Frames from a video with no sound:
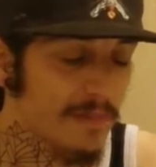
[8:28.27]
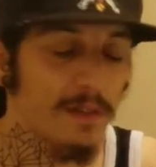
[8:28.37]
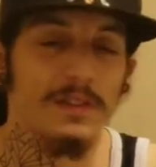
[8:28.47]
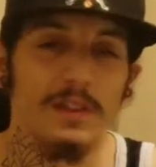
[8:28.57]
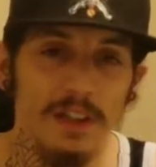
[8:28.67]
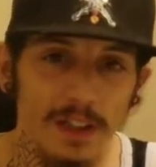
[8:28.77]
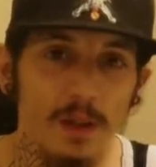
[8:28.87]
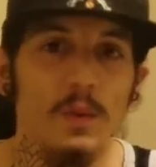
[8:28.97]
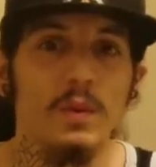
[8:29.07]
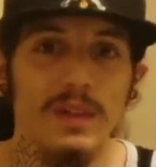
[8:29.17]
It was a
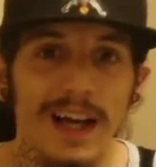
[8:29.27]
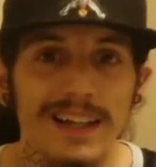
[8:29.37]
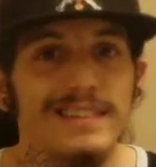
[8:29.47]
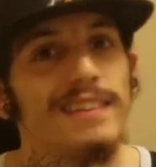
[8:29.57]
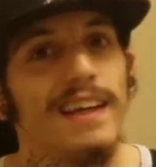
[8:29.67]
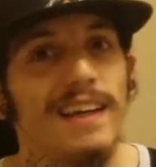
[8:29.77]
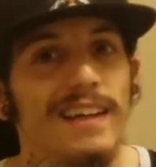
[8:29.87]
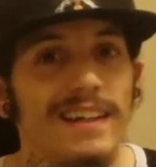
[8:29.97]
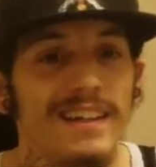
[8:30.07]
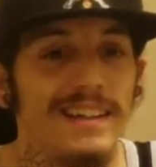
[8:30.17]
cool last
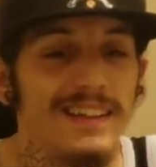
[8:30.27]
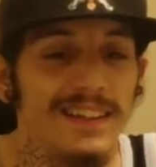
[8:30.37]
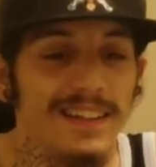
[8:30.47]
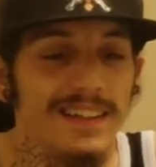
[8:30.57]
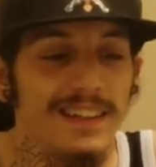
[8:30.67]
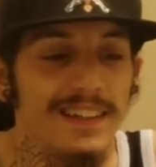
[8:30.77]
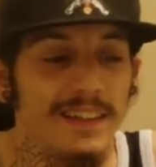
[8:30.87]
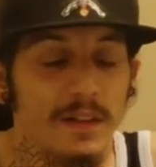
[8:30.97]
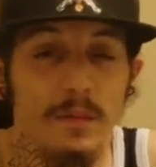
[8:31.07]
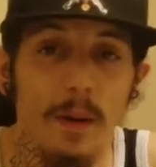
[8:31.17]
day.
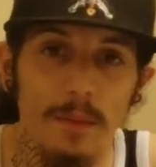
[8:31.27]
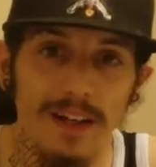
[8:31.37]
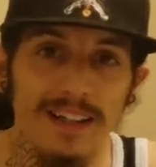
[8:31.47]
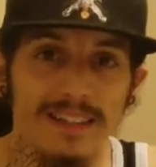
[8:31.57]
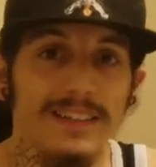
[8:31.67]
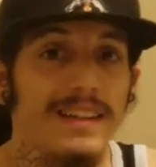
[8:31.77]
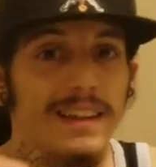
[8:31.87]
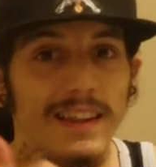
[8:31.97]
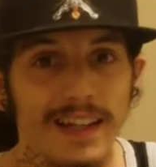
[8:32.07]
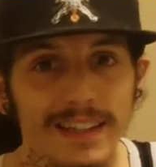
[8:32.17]
Remember guys,
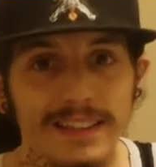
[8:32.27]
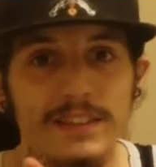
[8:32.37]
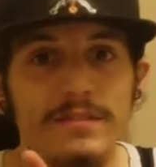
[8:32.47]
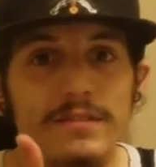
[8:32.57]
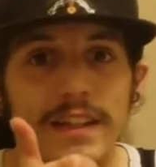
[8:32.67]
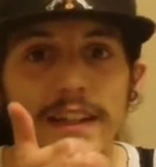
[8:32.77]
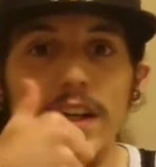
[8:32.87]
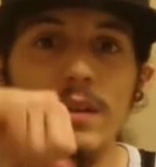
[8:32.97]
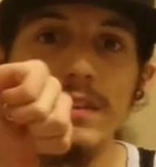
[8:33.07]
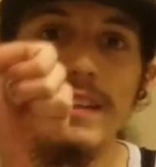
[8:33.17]
like this
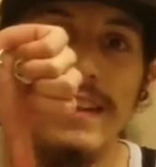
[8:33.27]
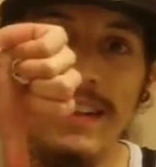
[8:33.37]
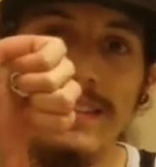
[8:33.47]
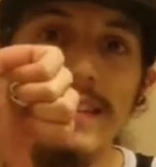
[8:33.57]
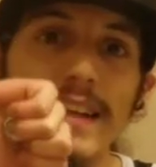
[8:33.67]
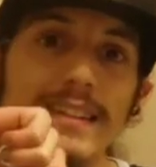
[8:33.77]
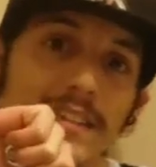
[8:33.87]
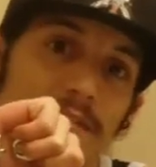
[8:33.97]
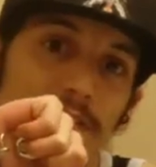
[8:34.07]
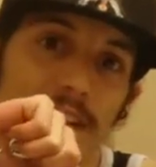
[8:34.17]
video, dislike
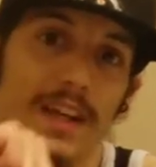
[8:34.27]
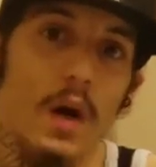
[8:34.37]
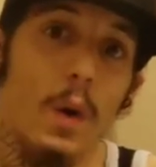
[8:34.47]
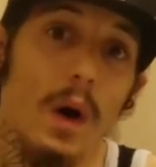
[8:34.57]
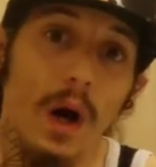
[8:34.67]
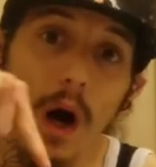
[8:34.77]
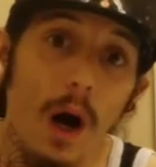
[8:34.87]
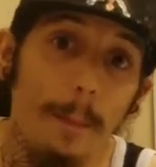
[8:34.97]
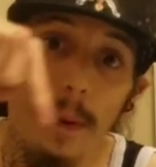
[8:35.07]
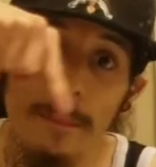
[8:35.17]
this video,
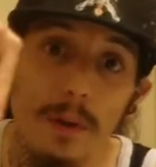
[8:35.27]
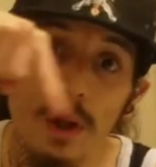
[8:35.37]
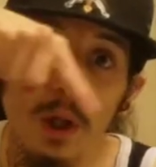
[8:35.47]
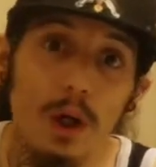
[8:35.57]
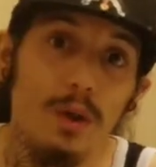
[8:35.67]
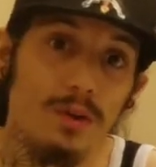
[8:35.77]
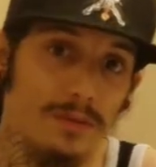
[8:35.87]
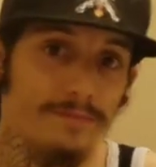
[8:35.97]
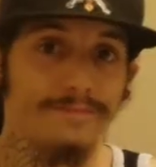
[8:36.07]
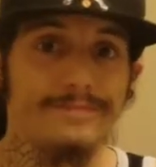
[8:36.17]
comment below.
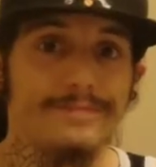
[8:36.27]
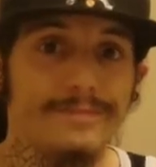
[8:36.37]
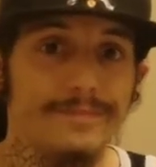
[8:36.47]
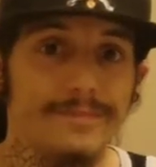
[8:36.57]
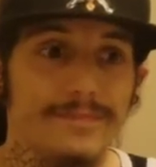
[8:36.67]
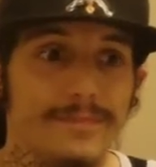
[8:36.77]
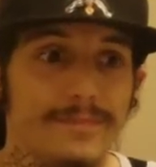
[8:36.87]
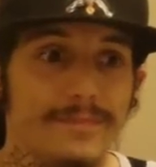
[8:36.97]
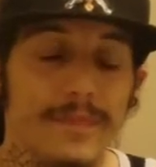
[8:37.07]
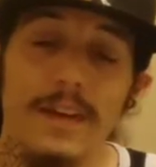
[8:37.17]

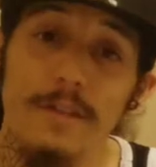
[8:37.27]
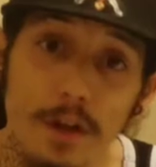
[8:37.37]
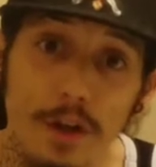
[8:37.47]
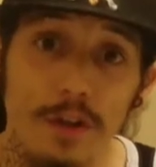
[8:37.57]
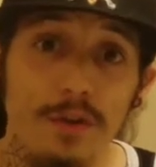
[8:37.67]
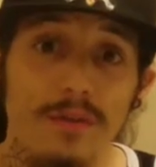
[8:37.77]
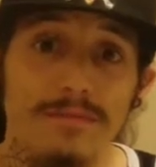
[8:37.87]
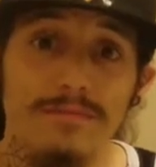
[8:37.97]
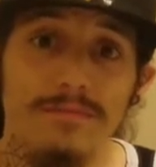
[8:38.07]
If you're new